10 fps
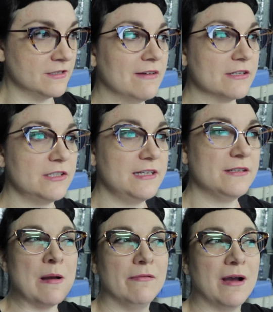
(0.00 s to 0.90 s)
They've actually,
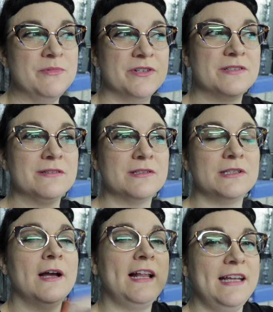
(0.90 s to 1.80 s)
I'm just
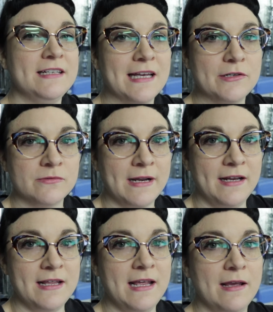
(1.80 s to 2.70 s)
slightly
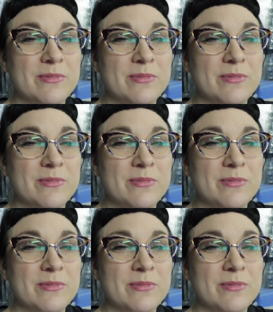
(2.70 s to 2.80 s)
exaggerating here,